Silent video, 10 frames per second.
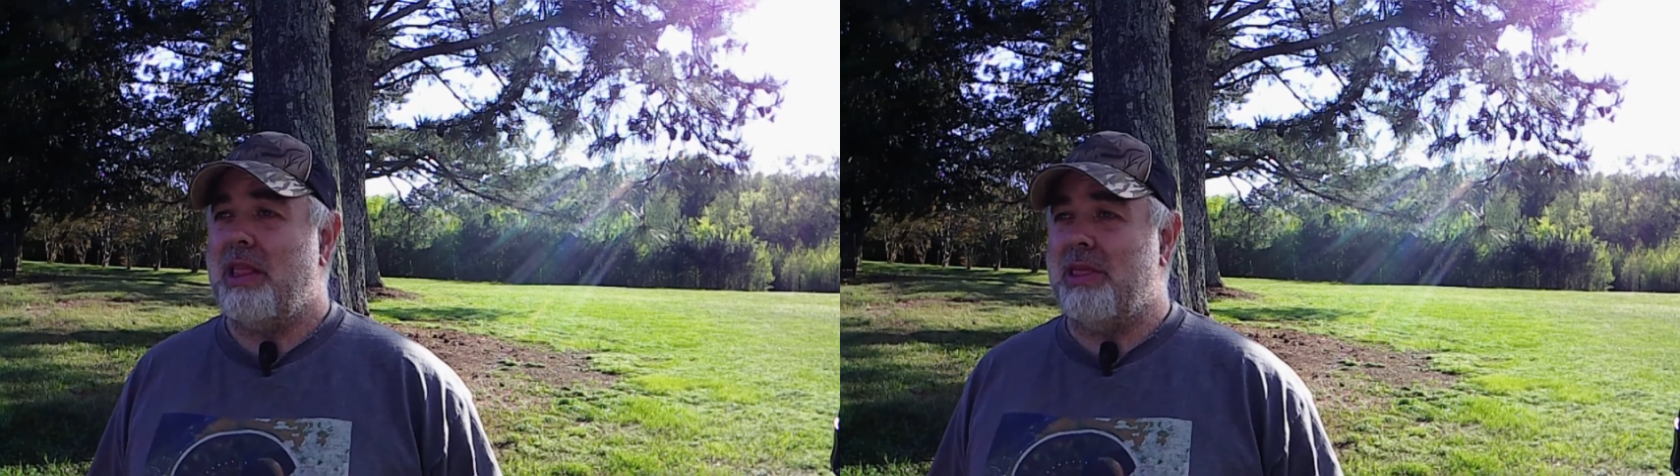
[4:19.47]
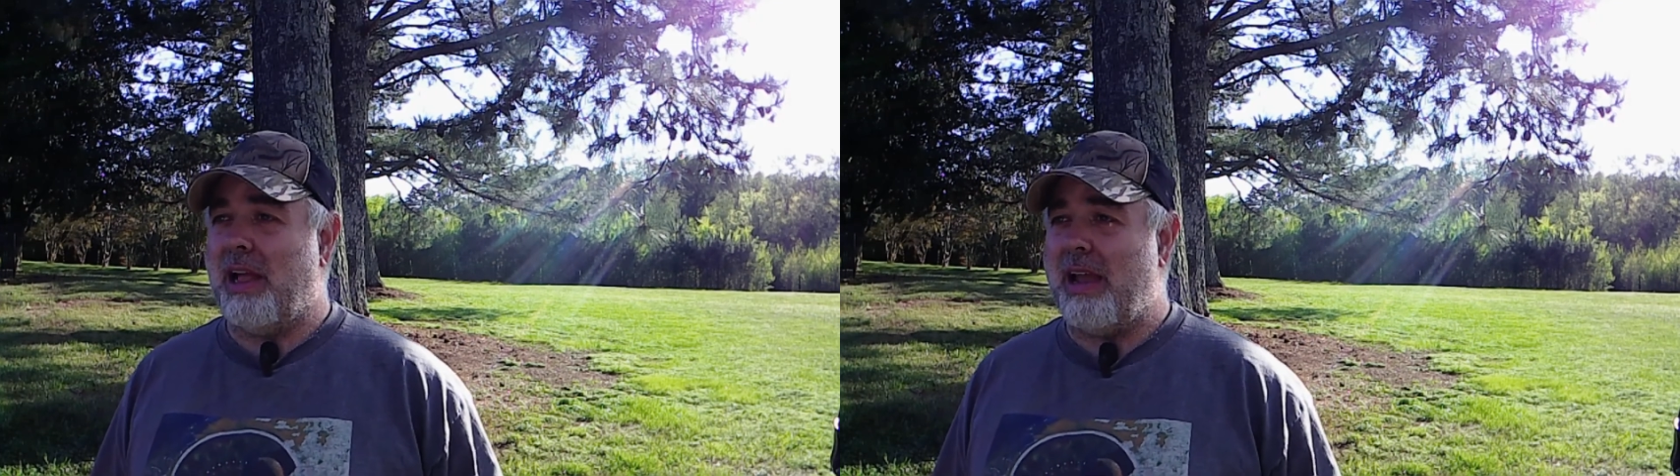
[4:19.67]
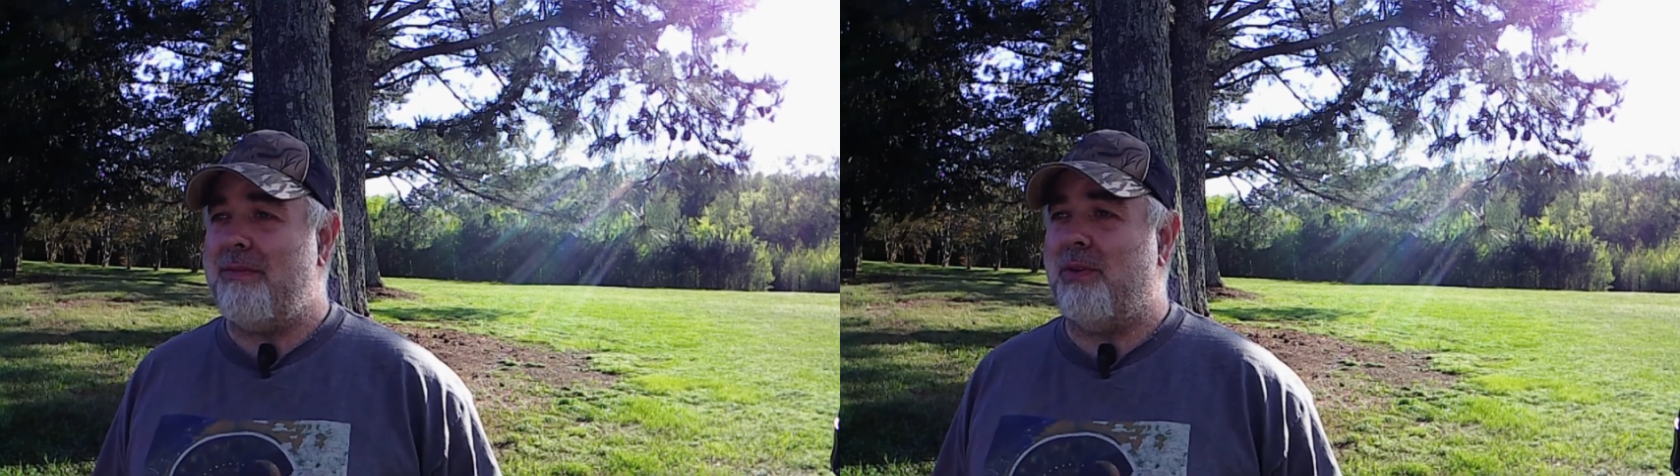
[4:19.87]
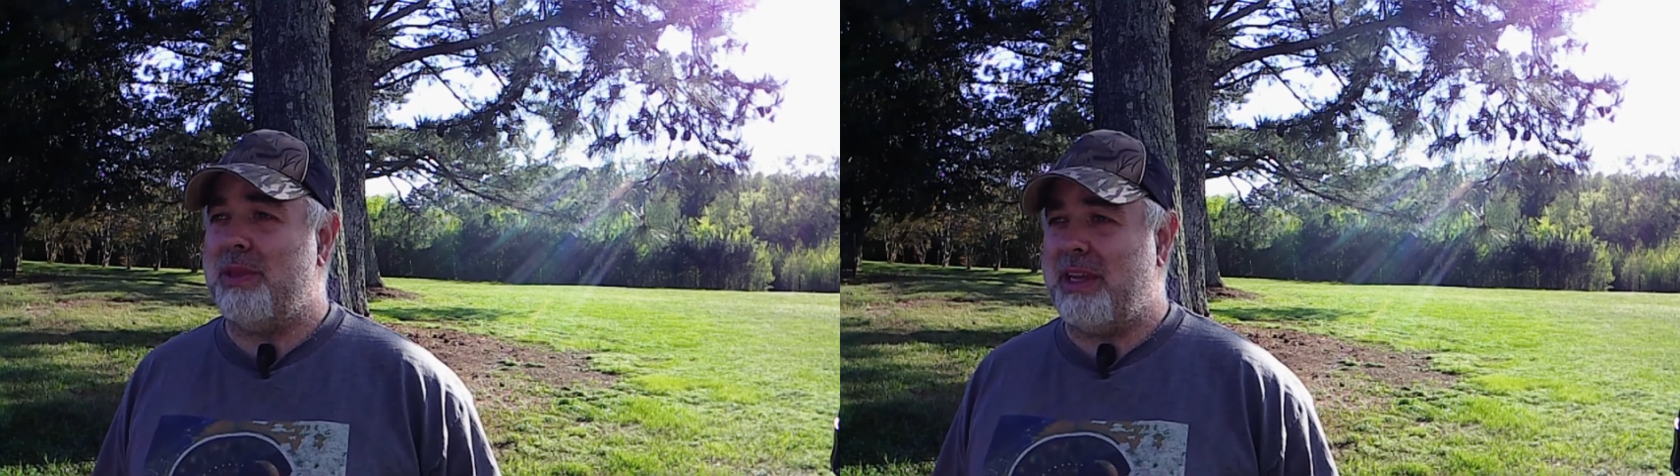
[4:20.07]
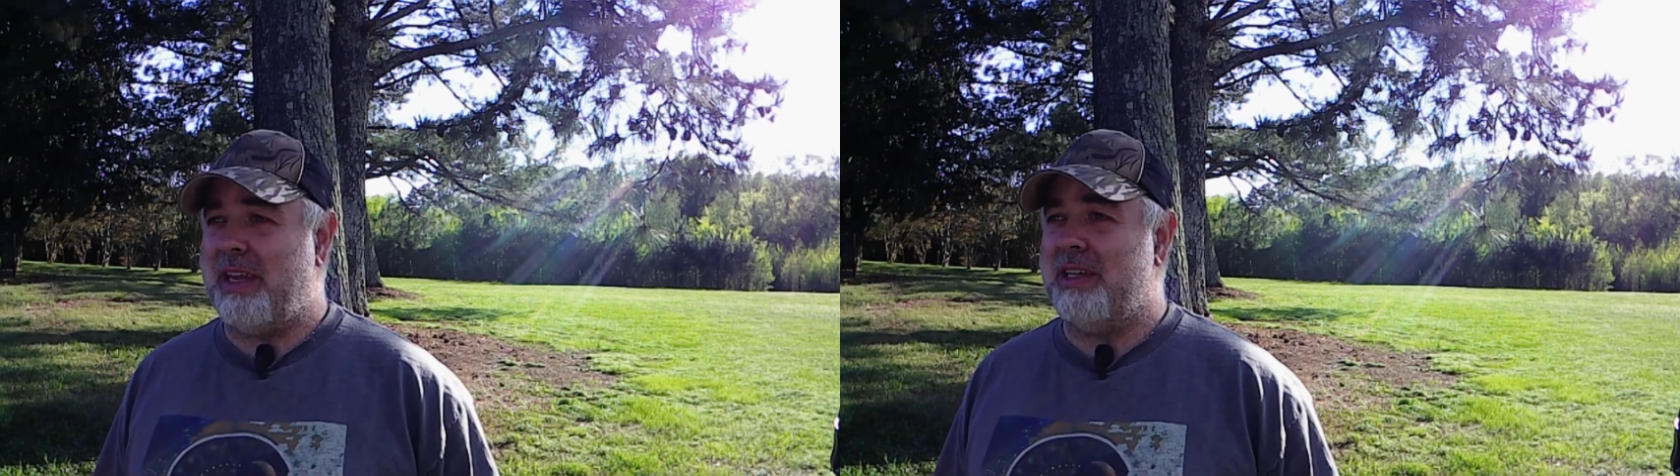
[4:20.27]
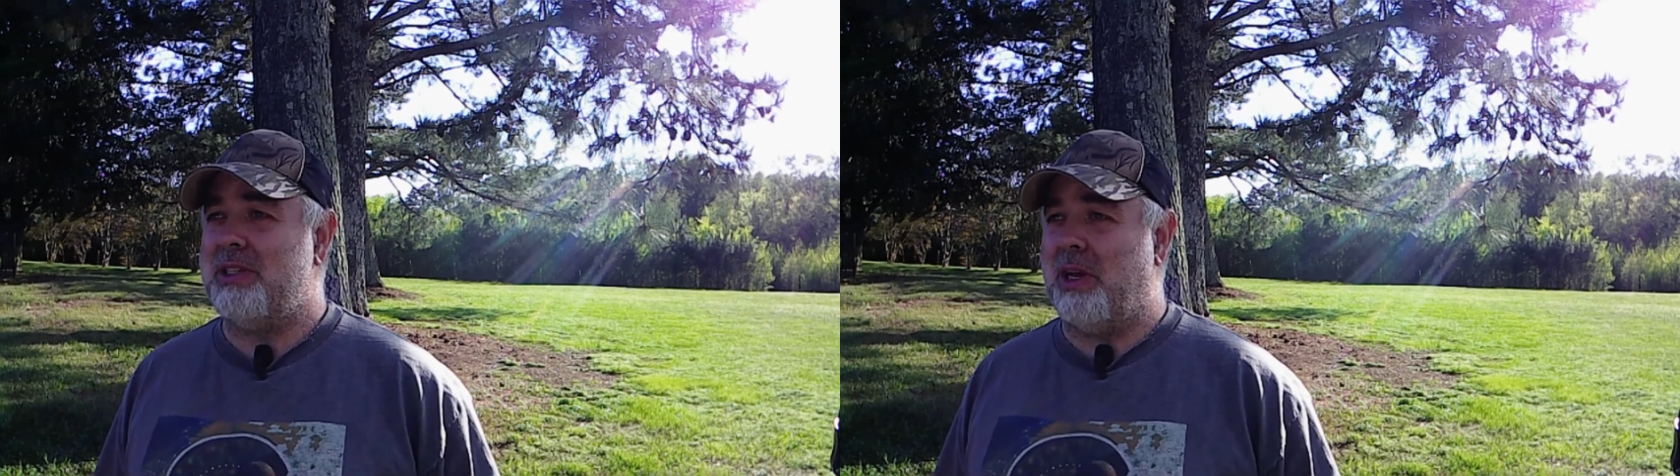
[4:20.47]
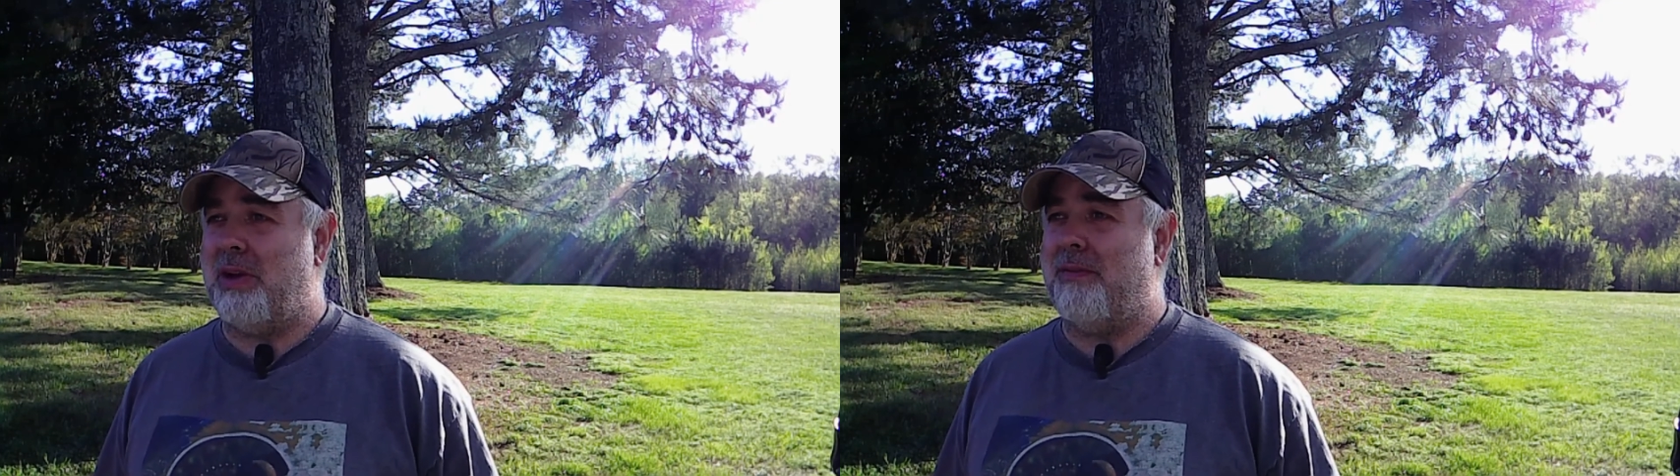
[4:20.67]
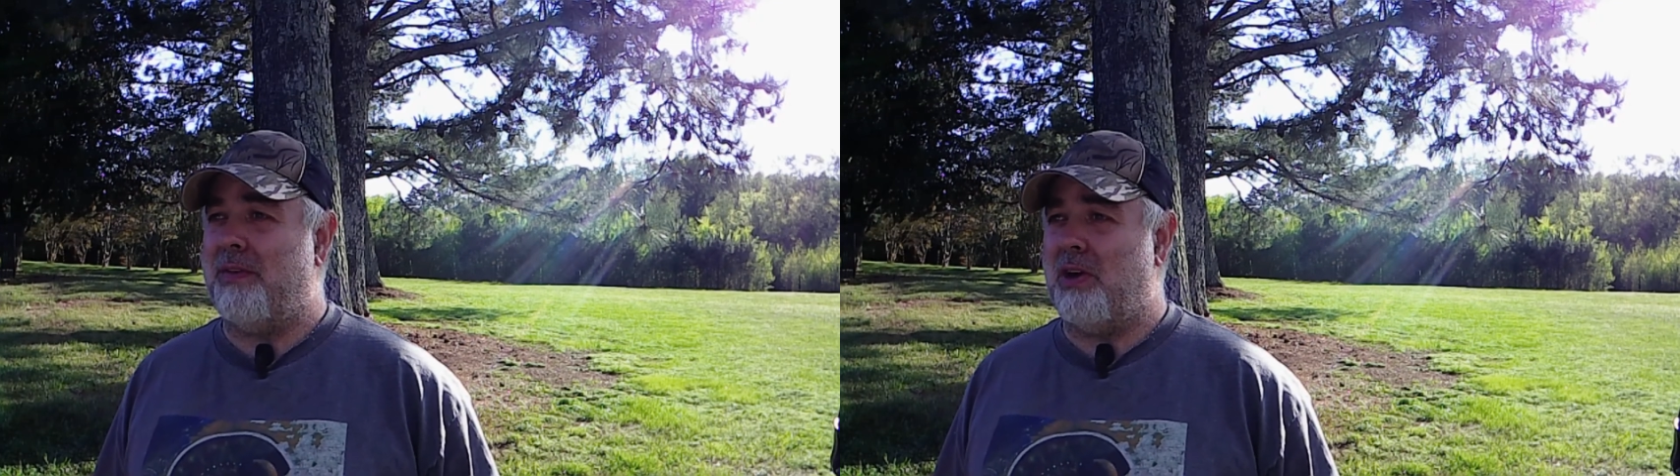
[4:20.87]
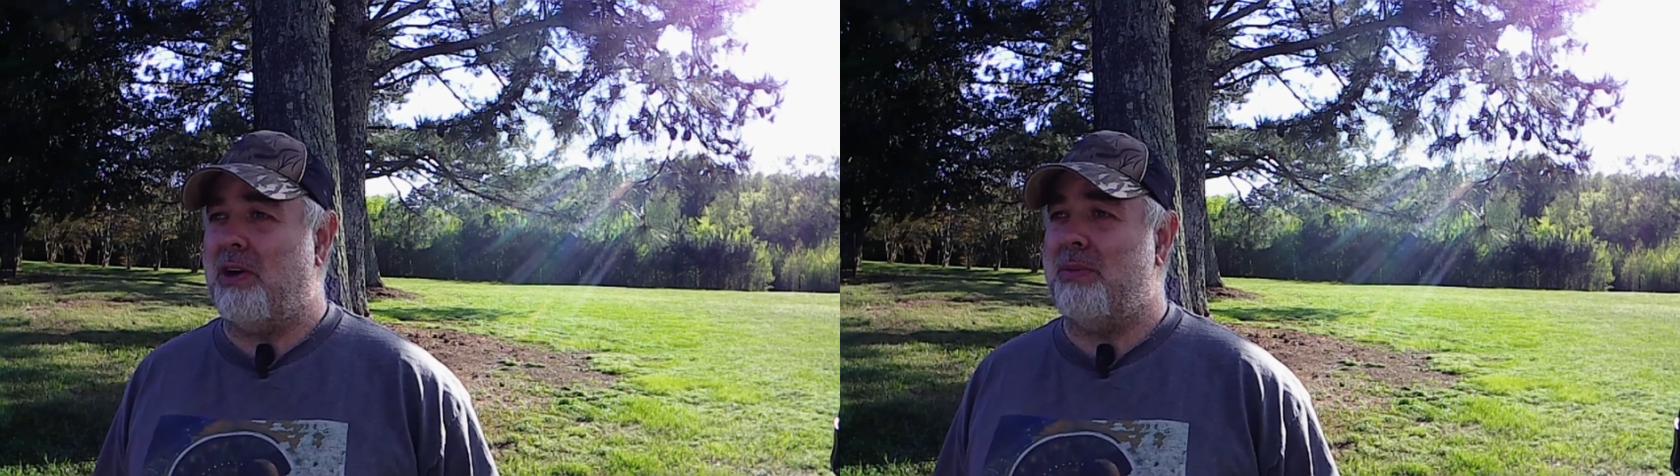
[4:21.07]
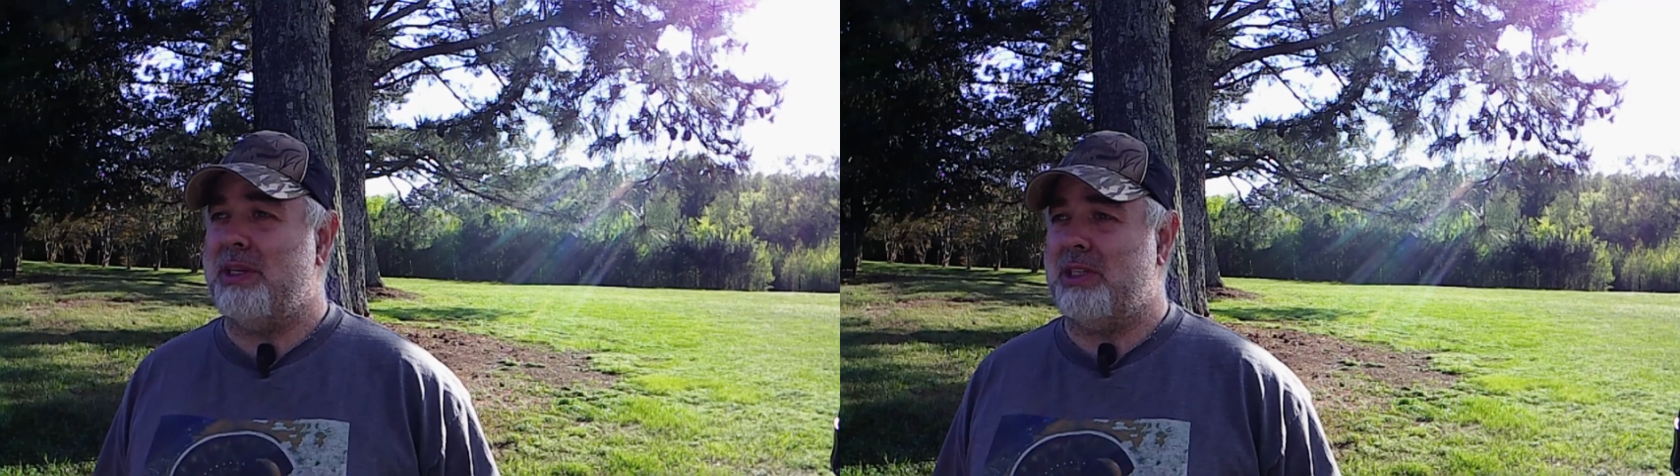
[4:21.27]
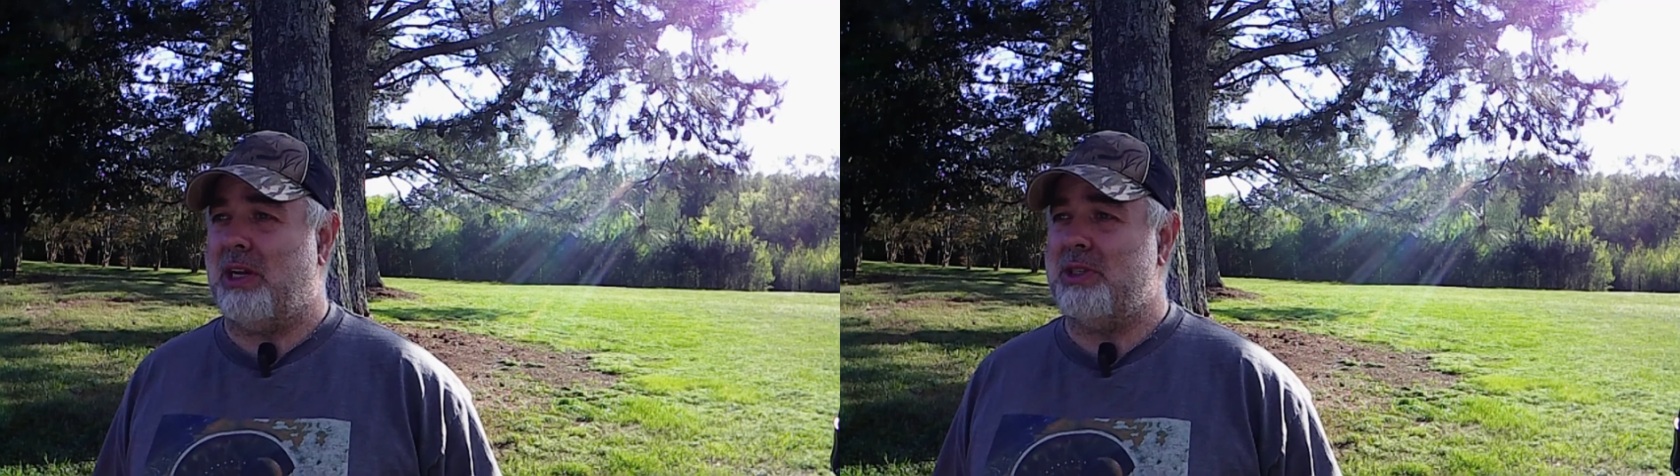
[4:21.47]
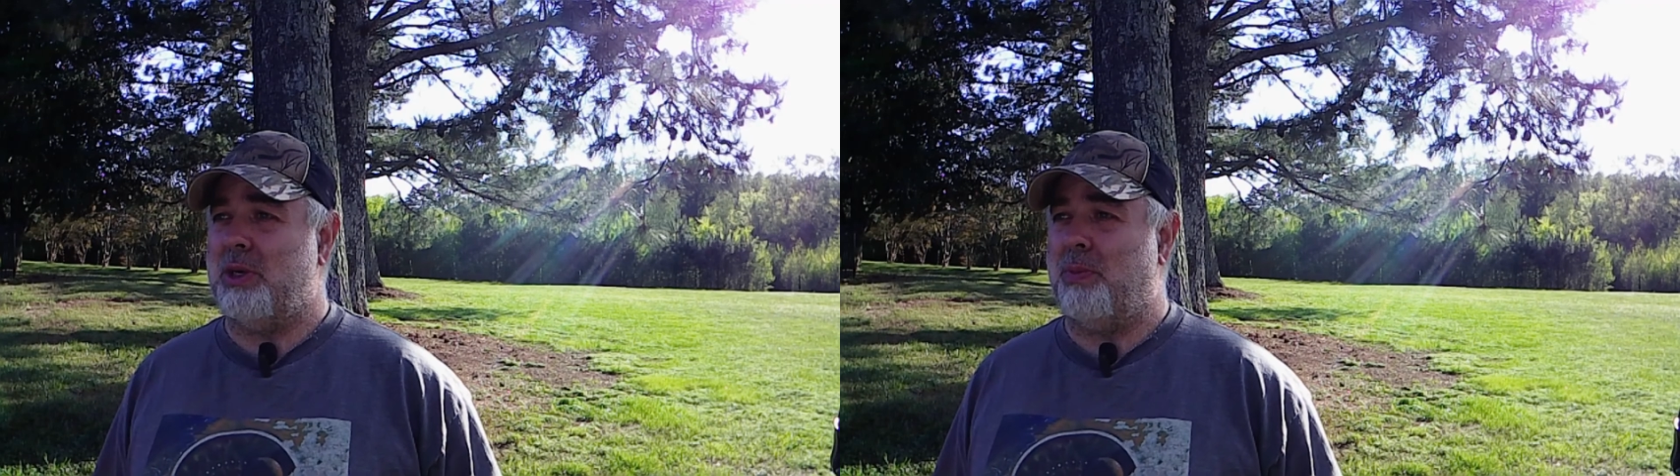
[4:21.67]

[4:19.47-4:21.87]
Life with kids on a farm is also